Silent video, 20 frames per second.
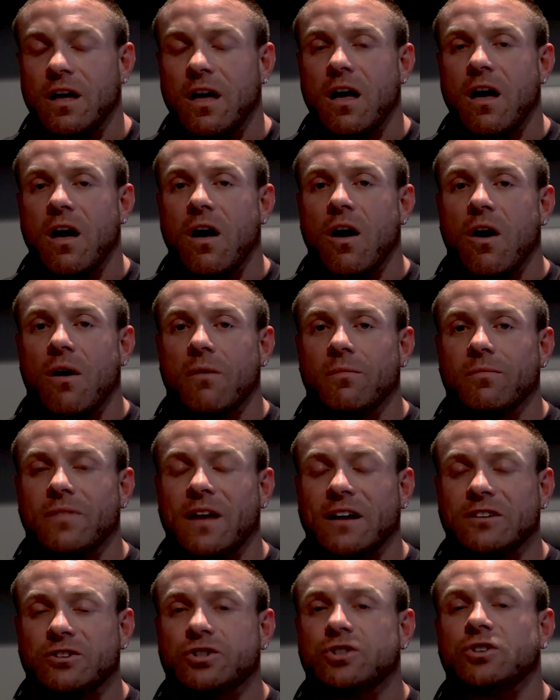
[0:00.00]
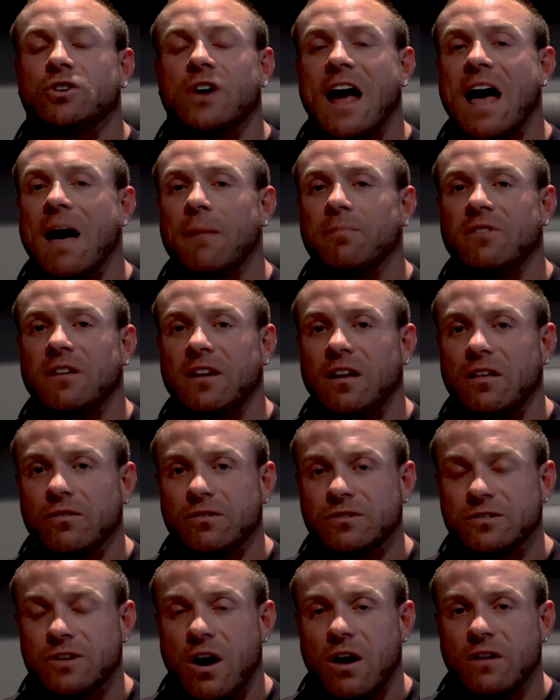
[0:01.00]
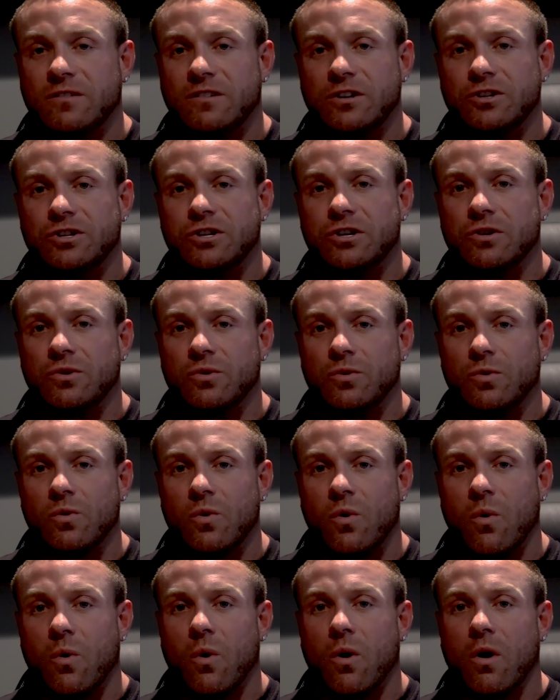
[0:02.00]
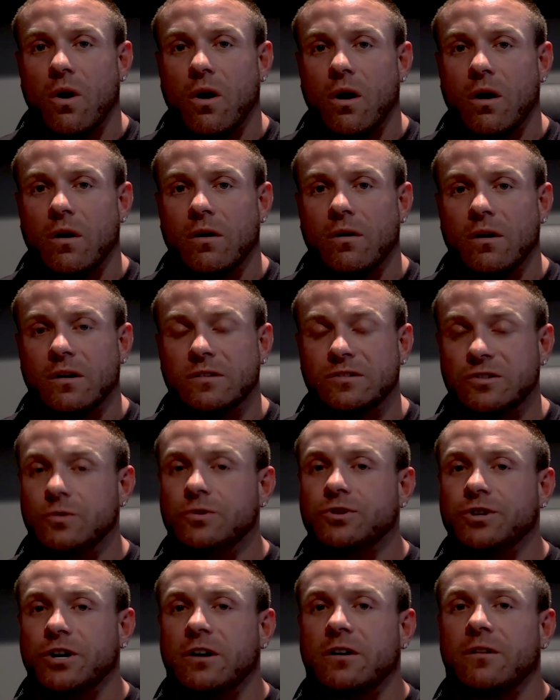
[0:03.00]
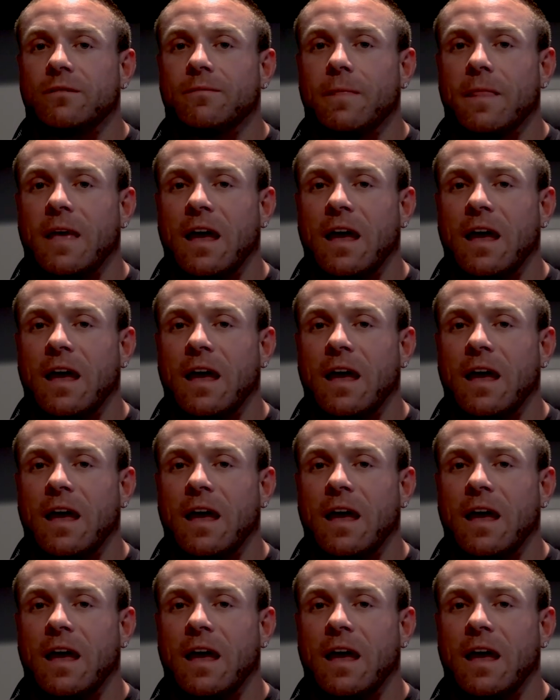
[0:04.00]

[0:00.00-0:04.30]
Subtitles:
that's trapped in either scar tissue or a suture,